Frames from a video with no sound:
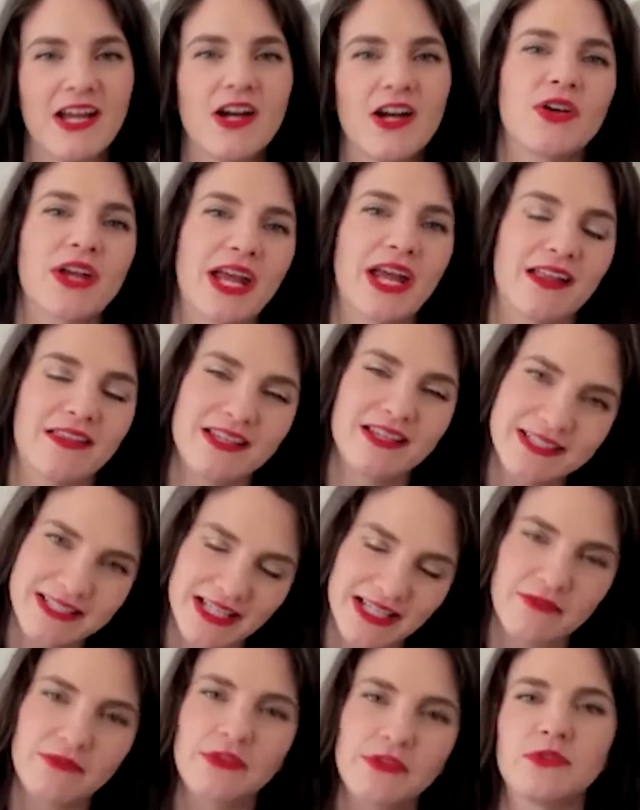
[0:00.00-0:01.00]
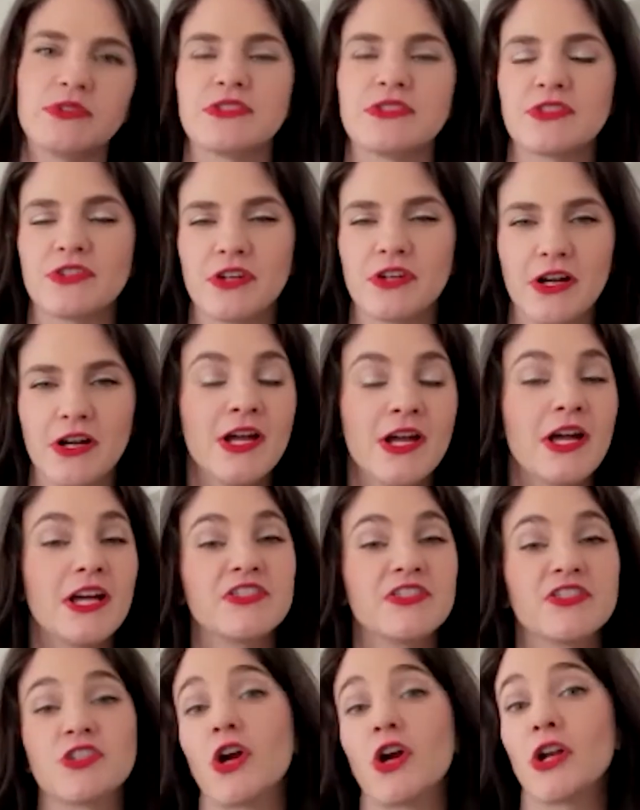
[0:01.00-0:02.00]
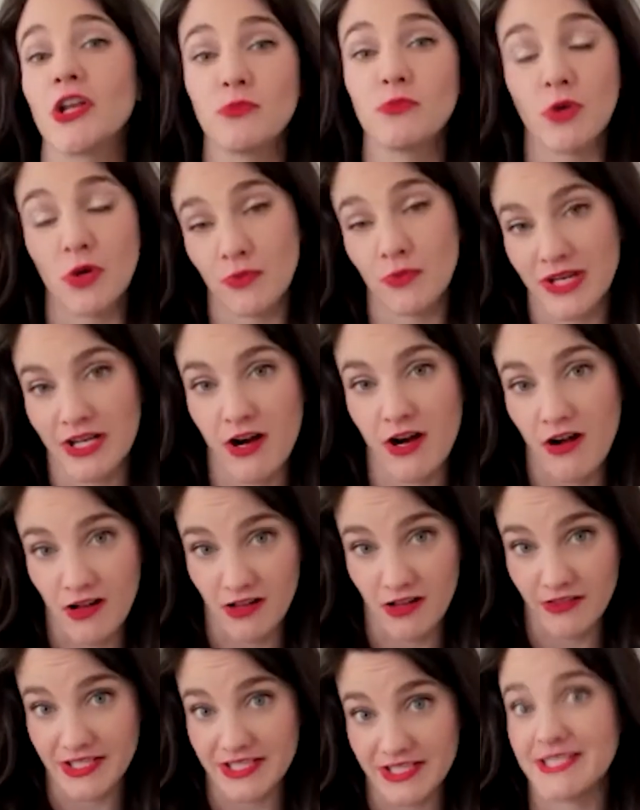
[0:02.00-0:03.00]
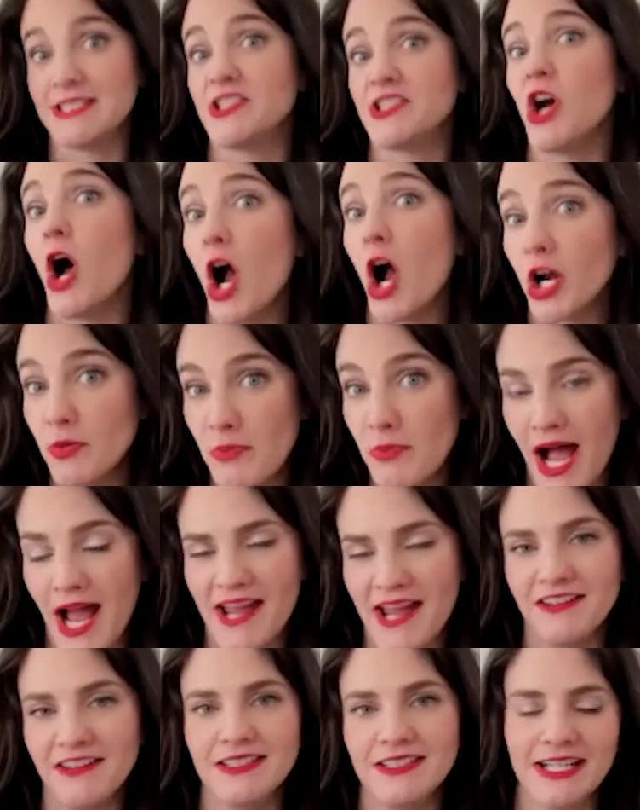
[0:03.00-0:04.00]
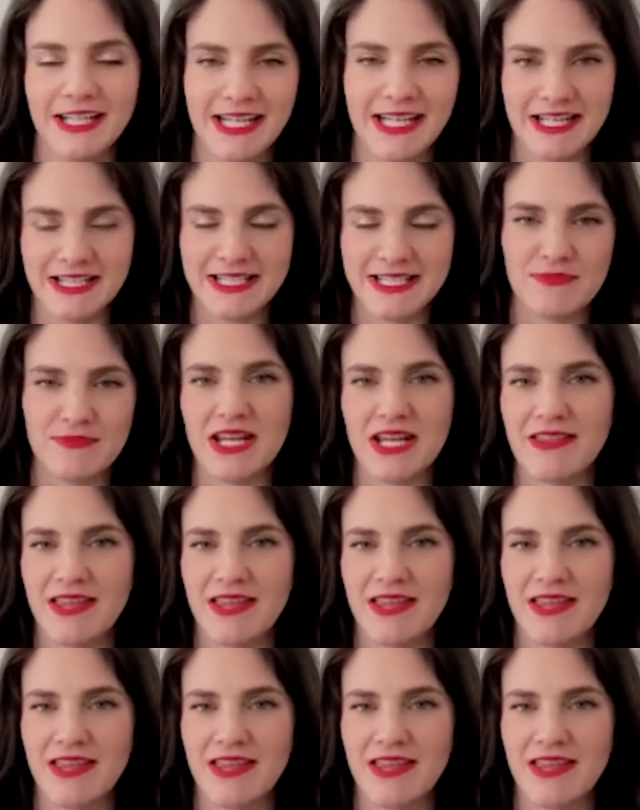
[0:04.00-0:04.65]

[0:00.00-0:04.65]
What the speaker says: okay, this influencer started what we call this dog pile against me.